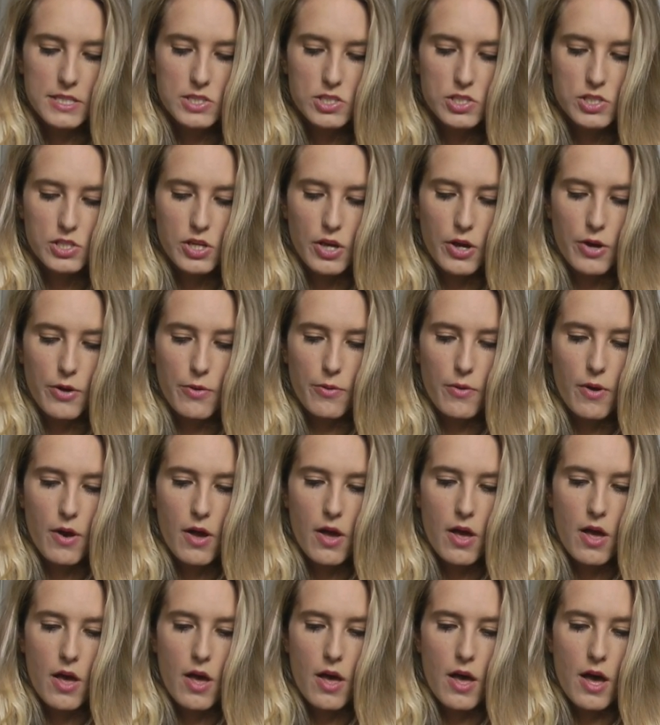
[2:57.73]
So
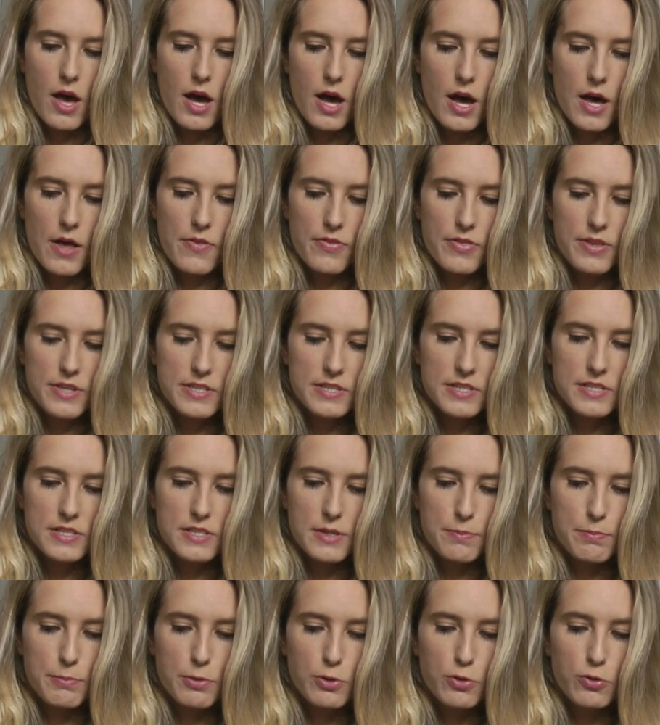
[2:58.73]
this is
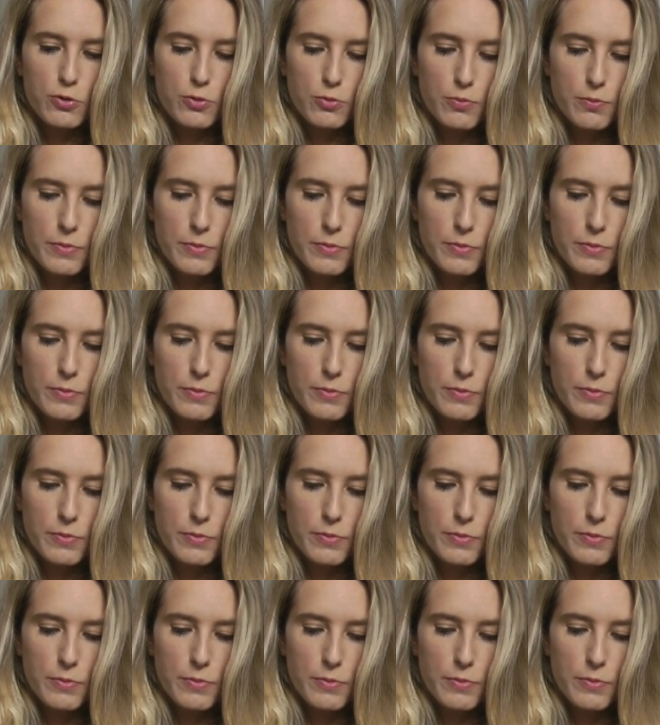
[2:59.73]
a Paul